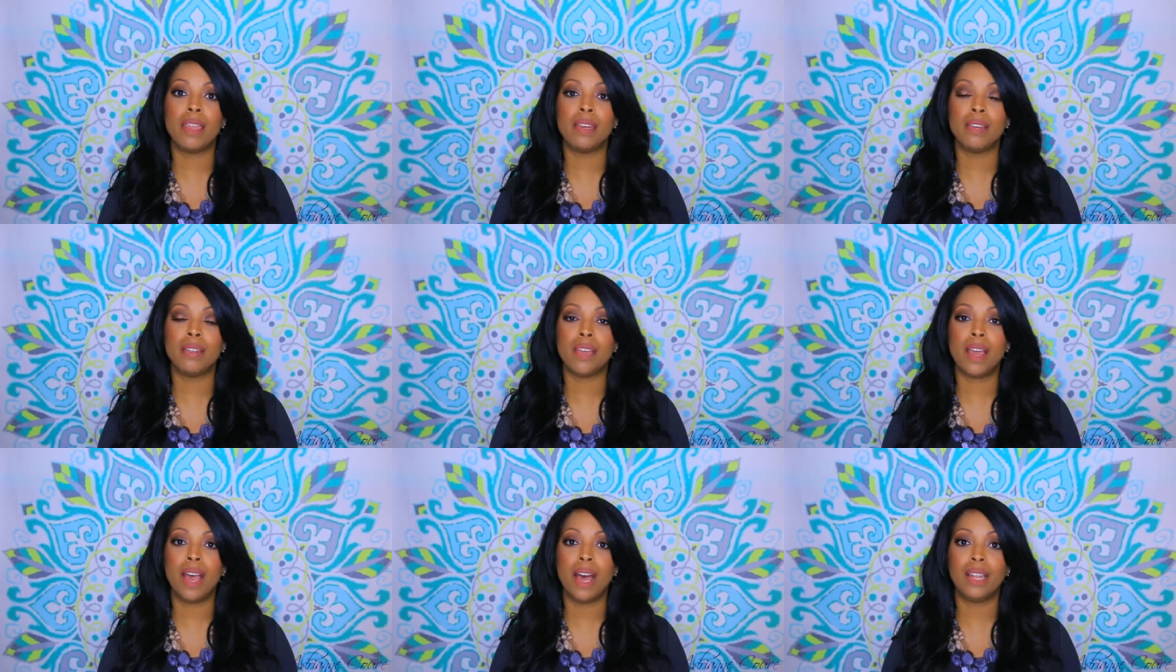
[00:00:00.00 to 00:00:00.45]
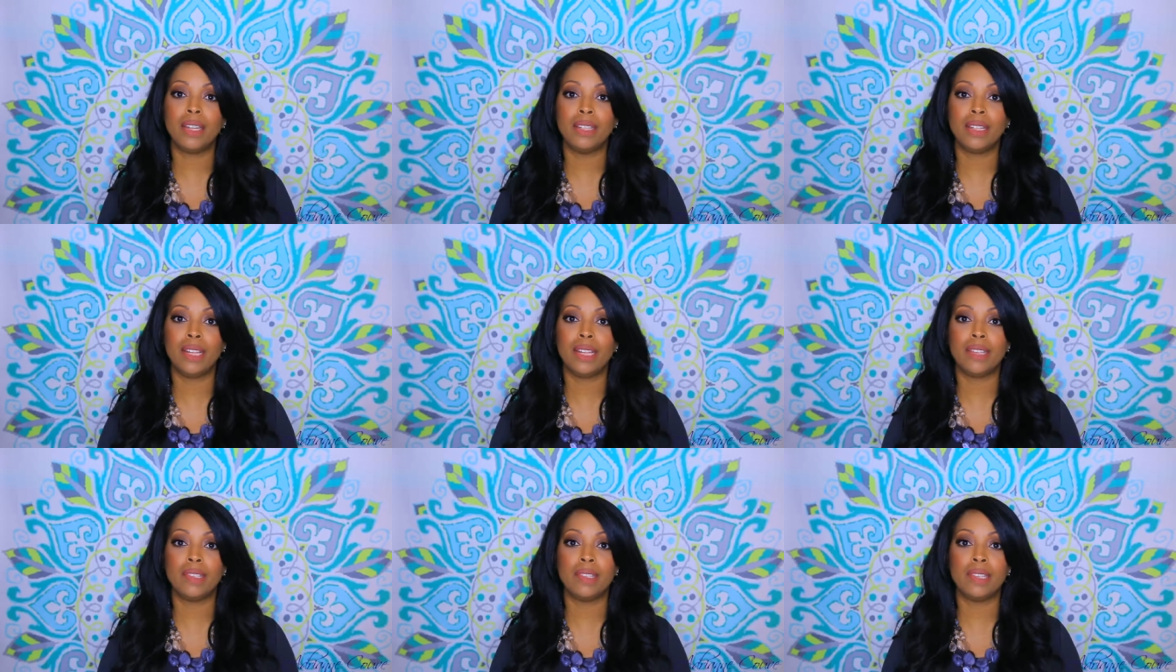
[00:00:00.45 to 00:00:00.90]
end of the
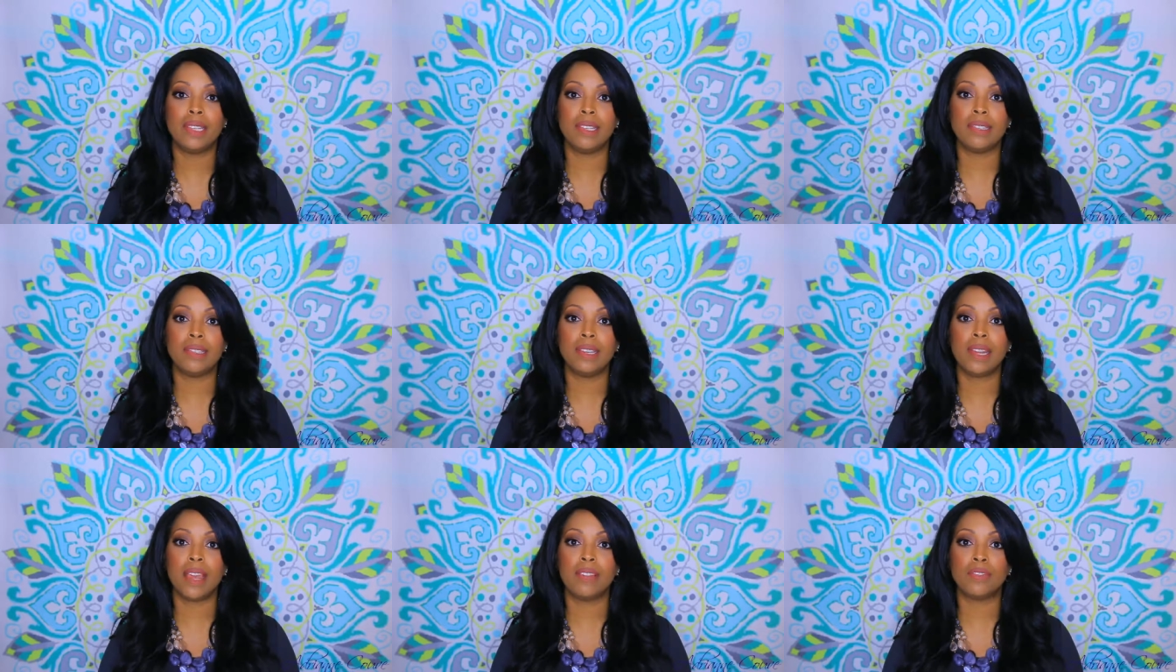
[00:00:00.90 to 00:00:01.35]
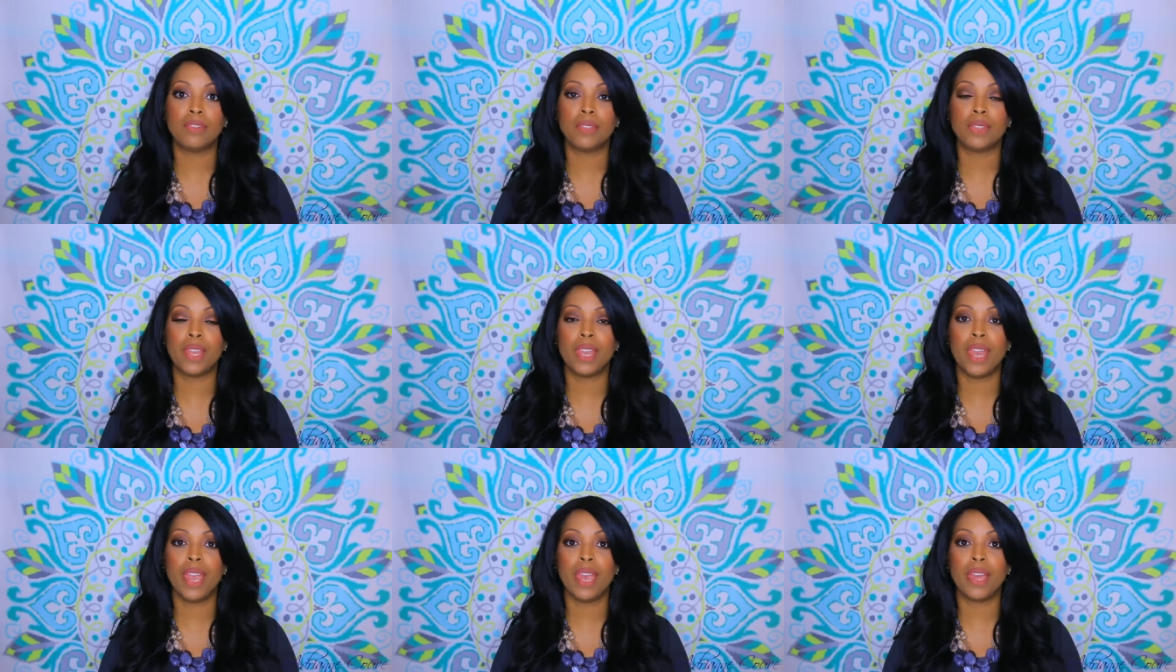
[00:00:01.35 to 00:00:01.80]
holiday season after
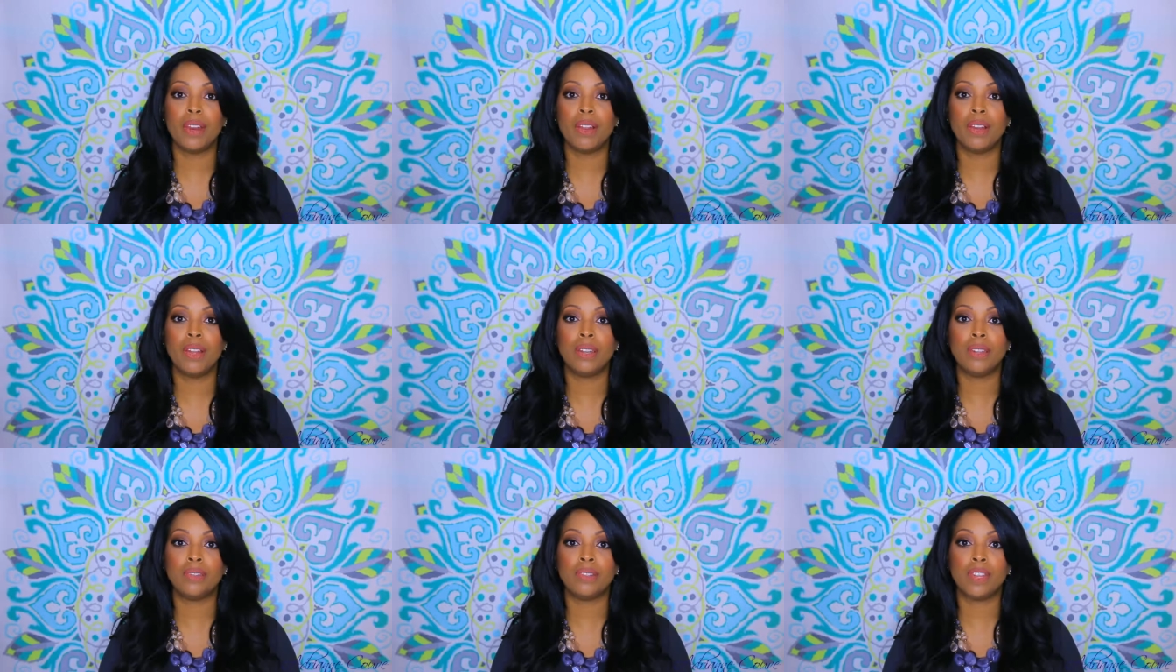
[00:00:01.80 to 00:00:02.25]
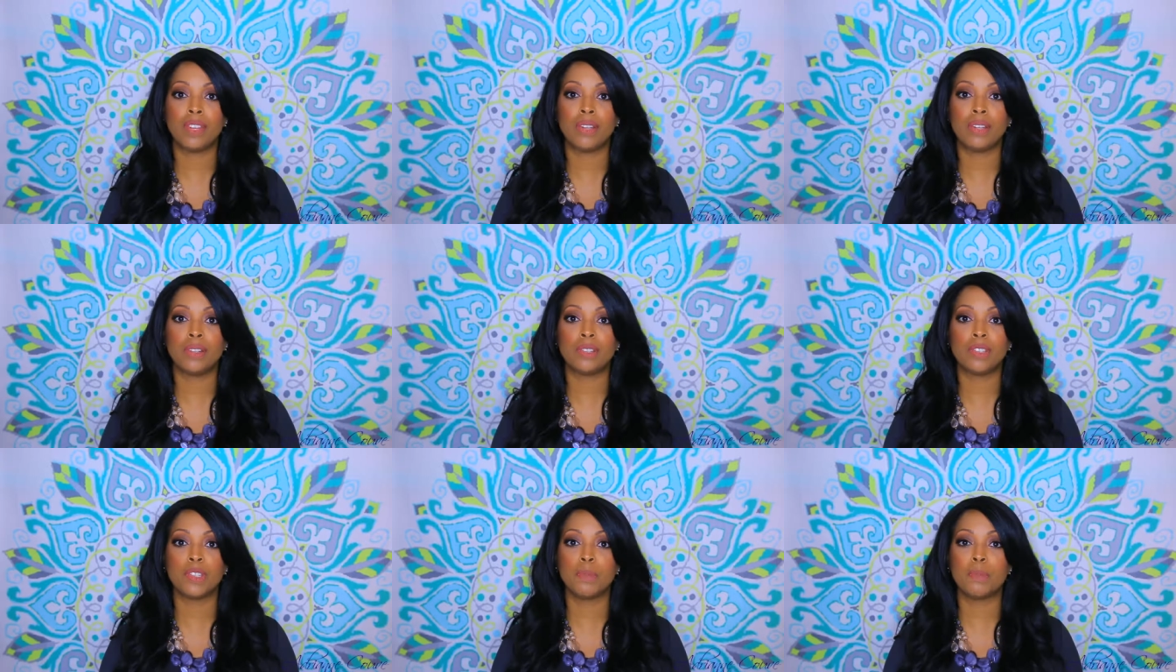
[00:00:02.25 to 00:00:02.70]
they had all of
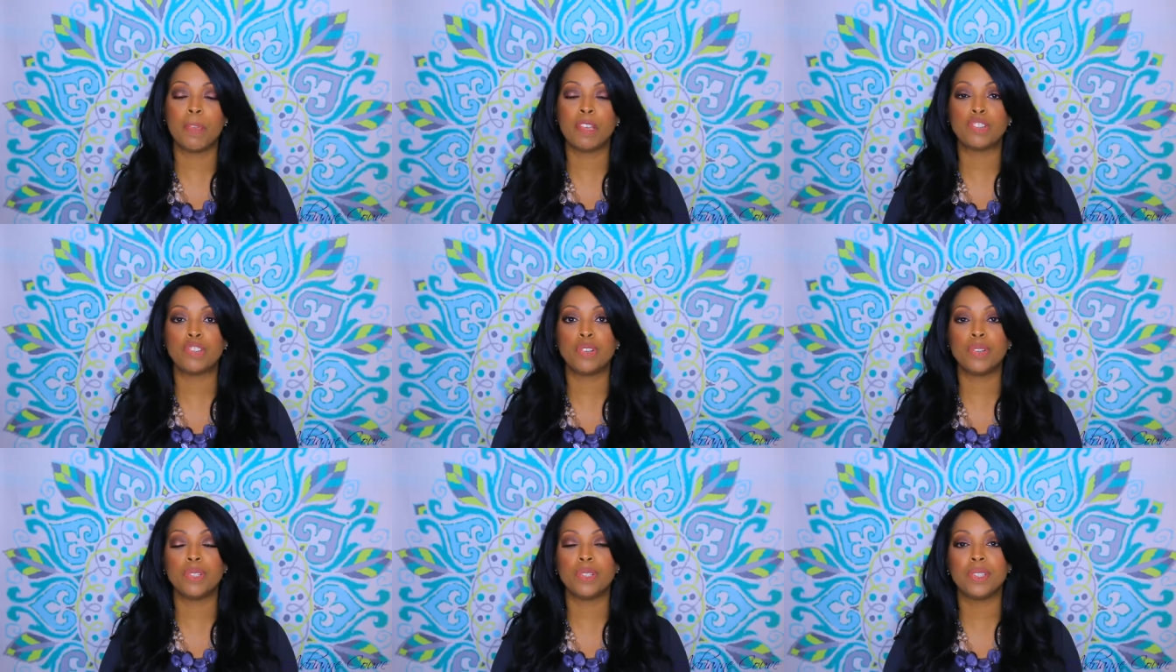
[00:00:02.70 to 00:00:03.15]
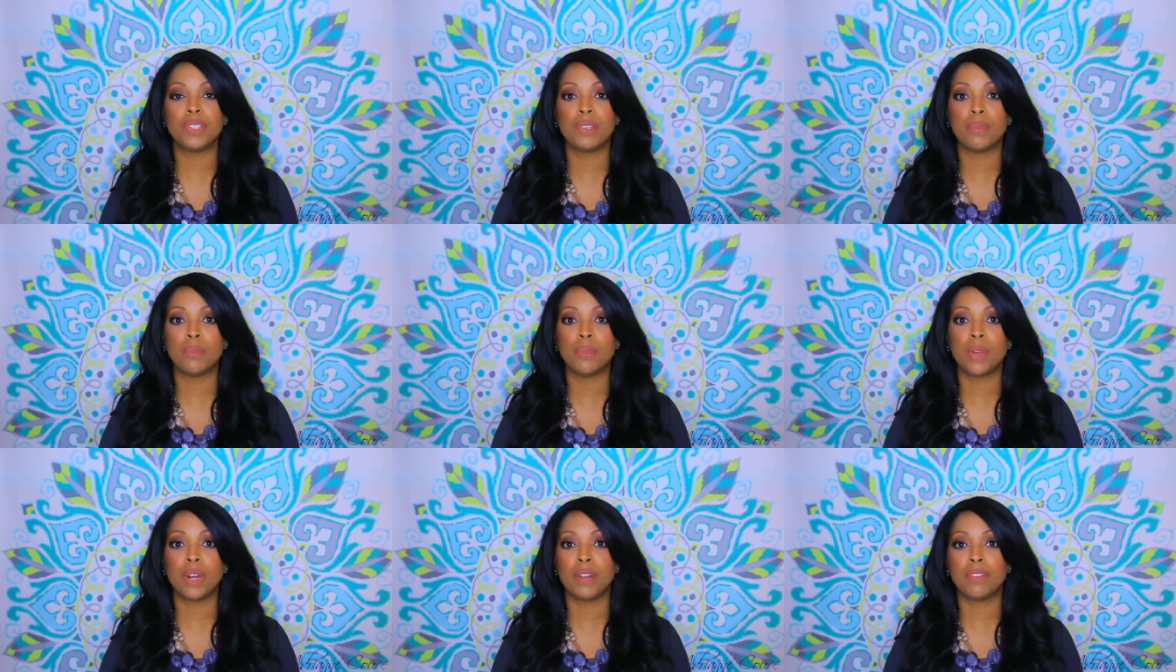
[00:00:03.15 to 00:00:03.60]
their specials
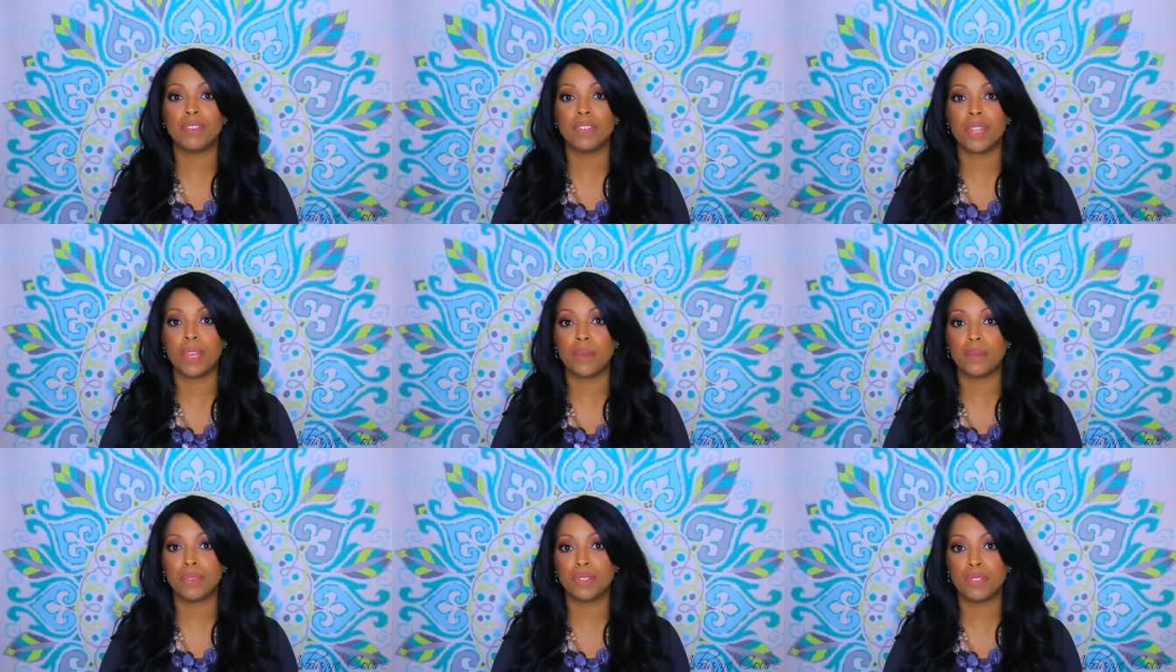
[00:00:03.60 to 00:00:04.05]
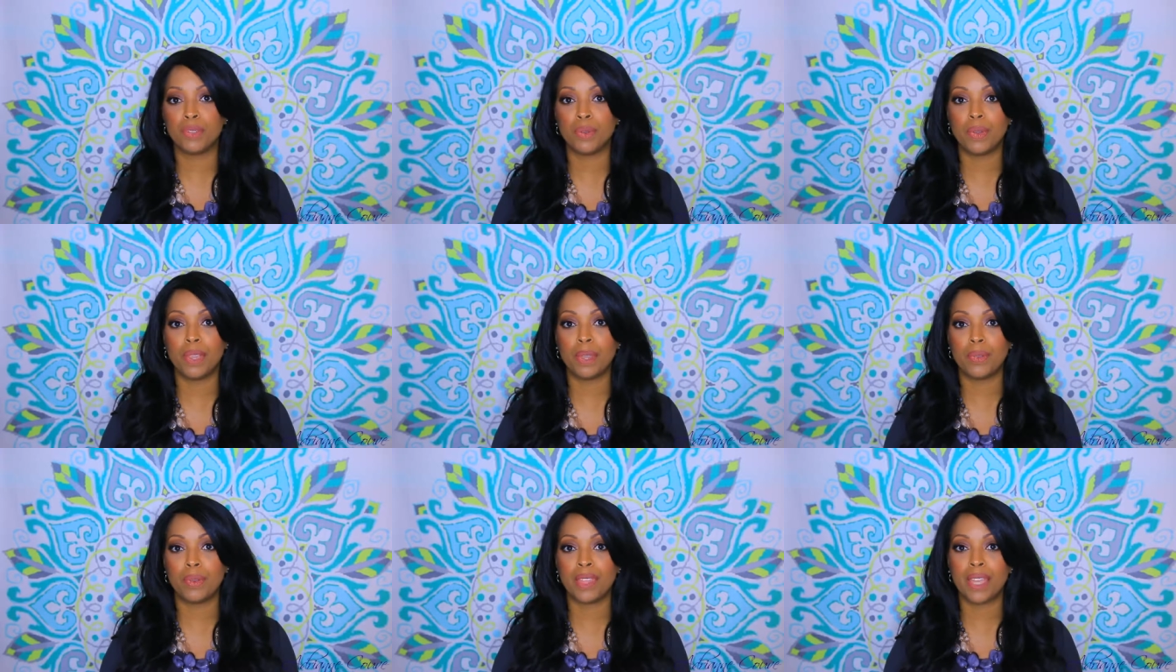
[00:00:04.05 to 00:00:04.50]
and whatever they were
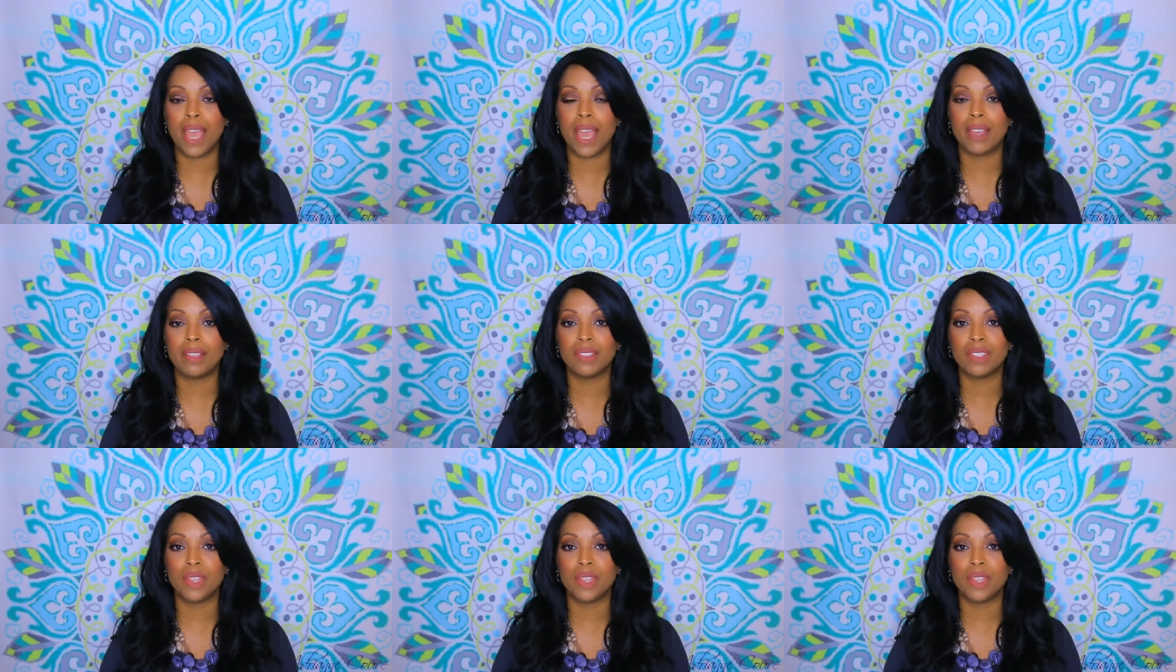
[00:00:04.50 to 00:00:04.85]
doing with that.